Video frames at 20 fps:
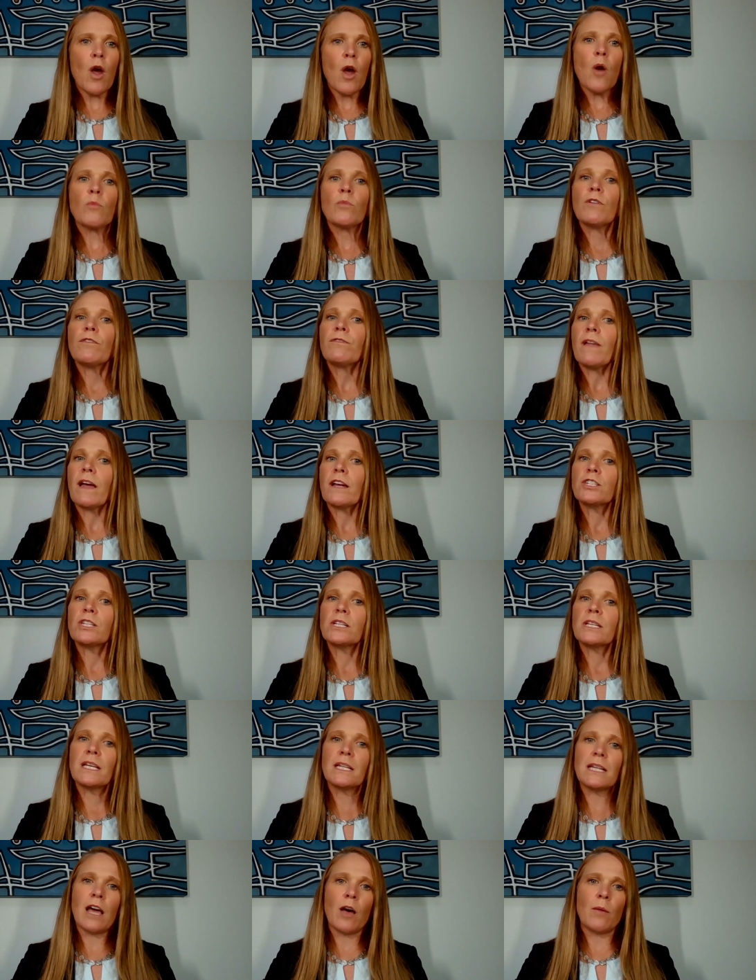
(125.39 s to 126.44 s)
Reflection
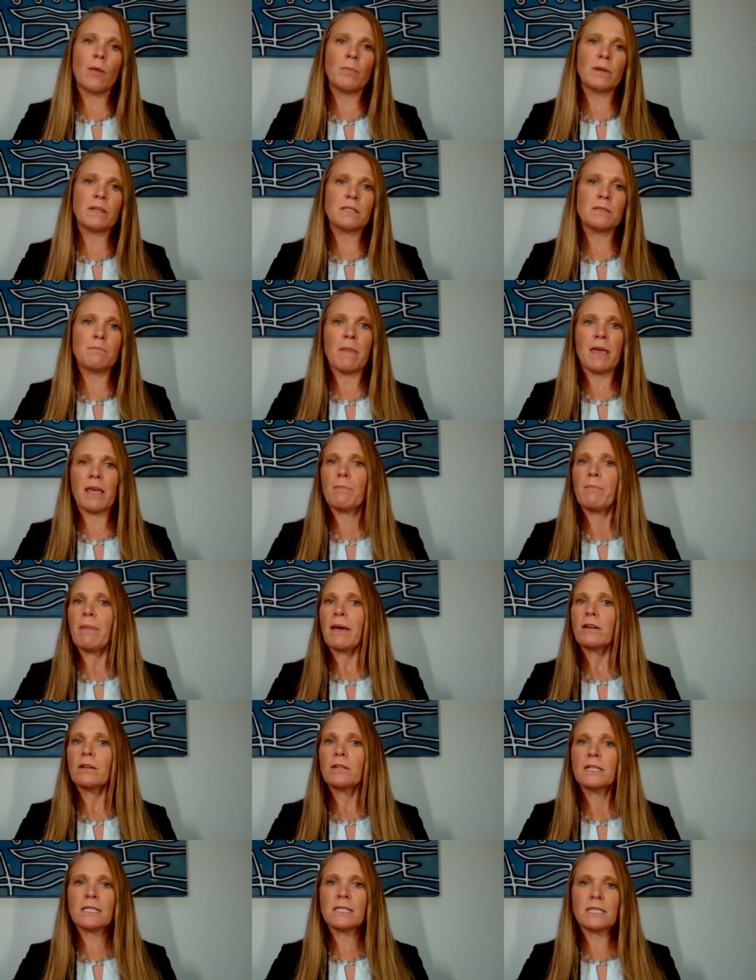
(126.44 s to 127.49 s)
can help us make better
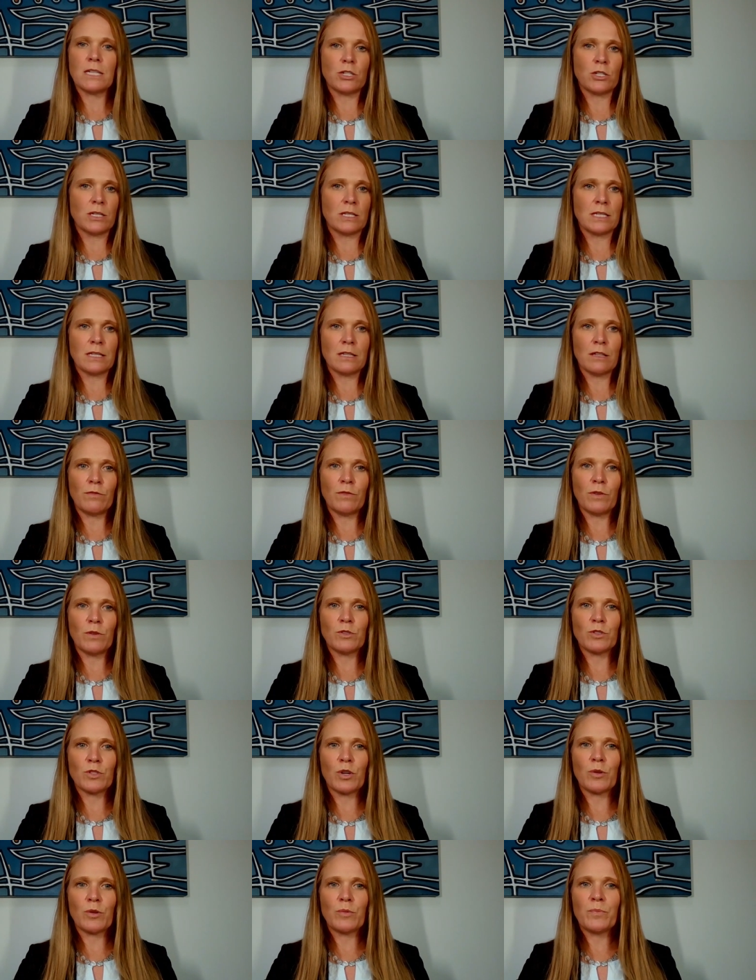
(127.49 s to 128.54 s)
decisions in the
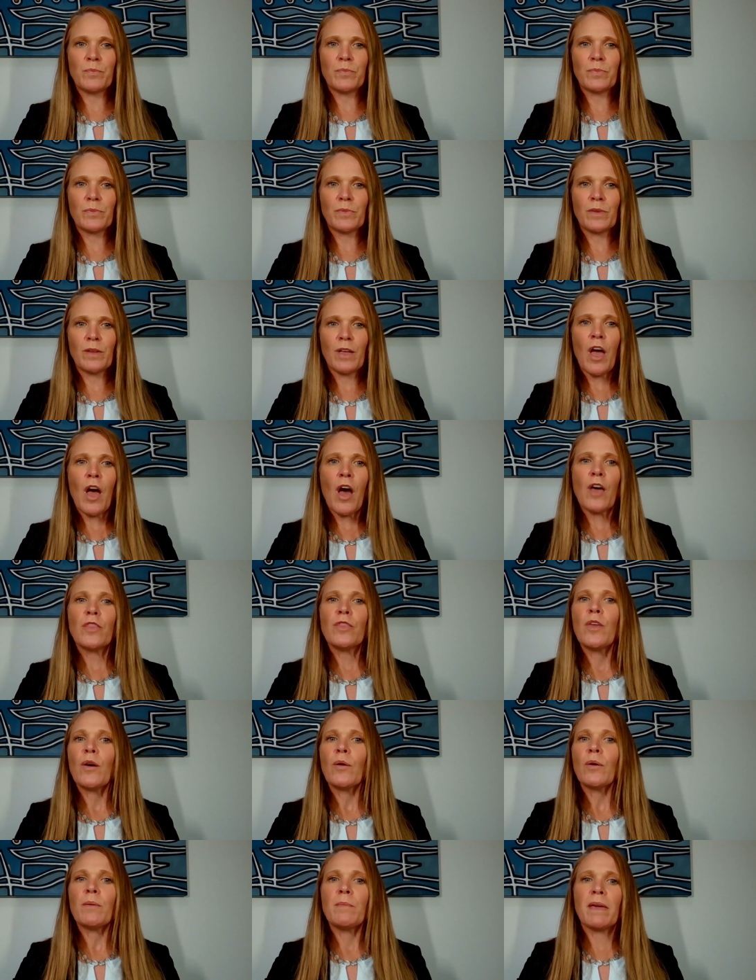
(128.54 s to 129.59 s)
future, though
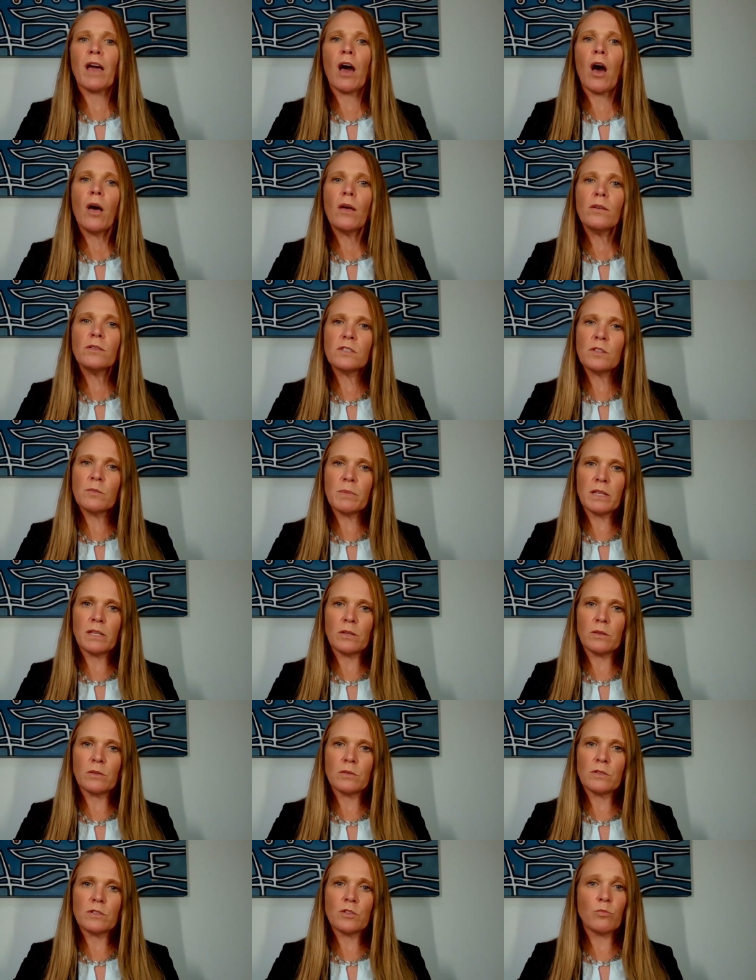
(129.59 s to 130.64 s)
it may also be
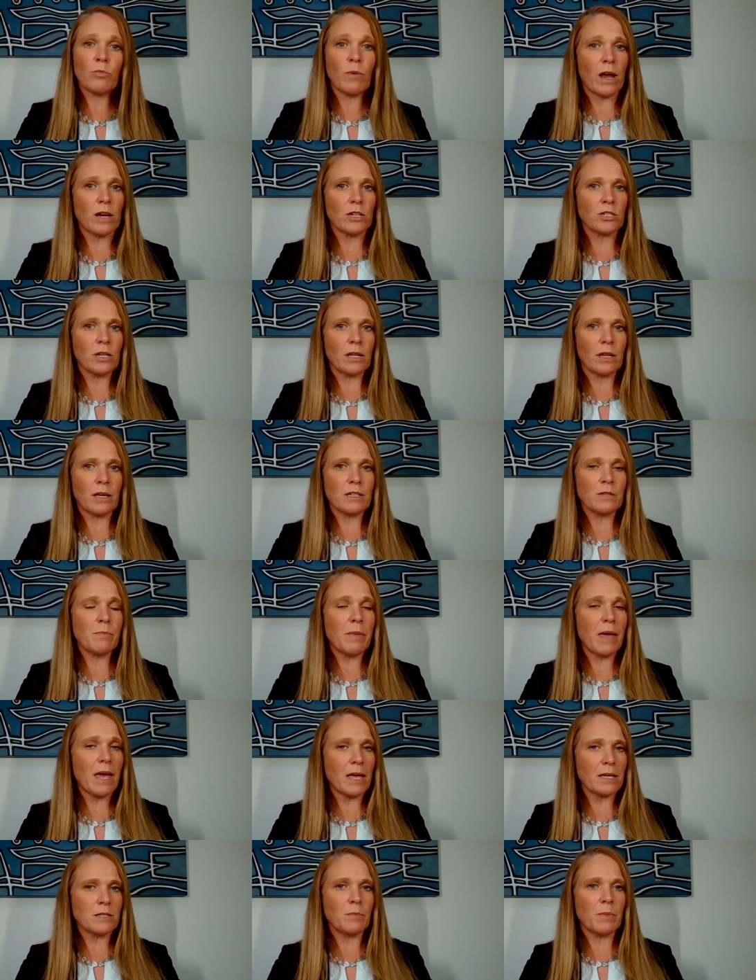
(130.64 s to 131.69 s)
used to rationalize
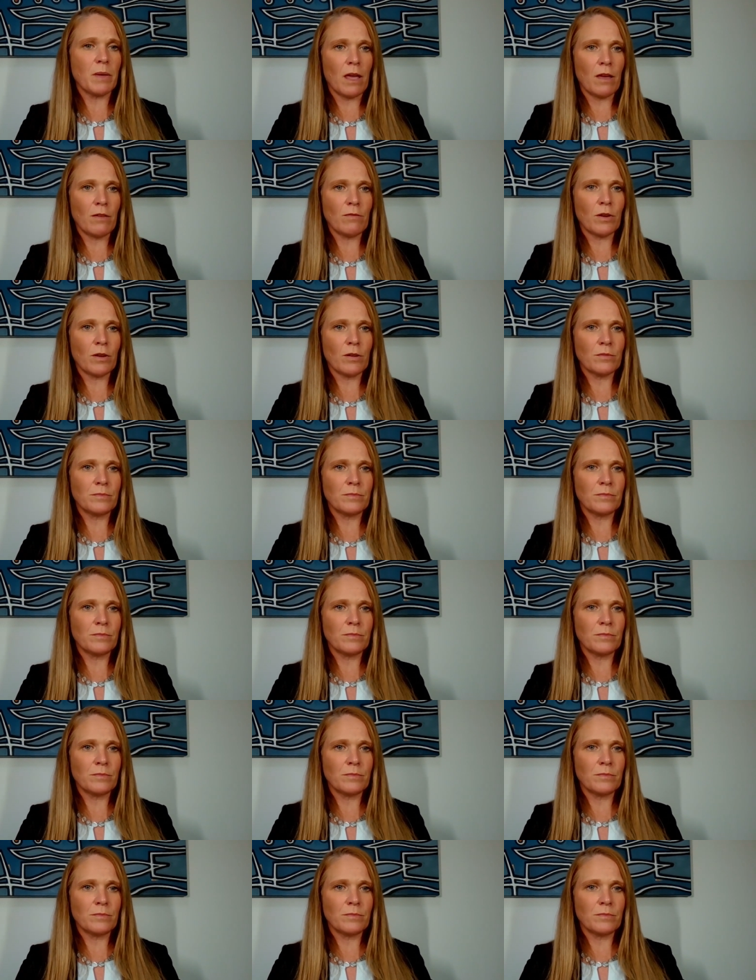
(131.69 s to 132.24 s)
past behavior.